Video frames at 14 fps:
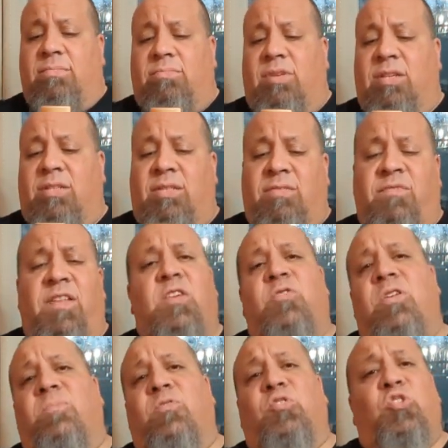this is video
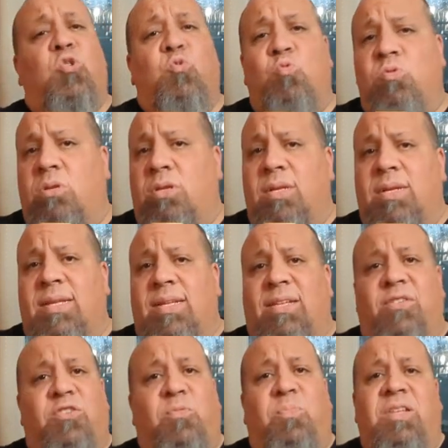number 2.
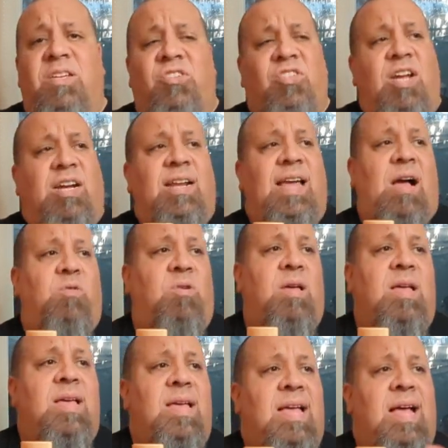So please check it out.
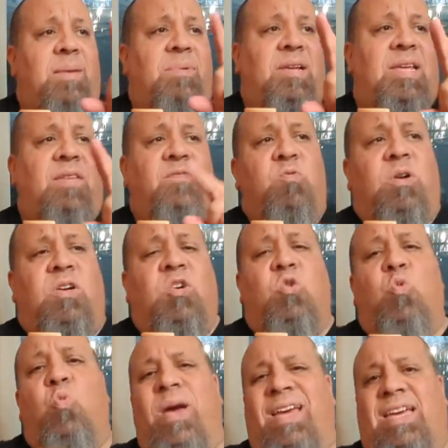I'm going to give you a
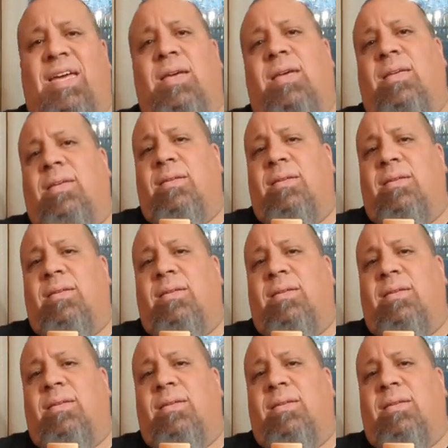quick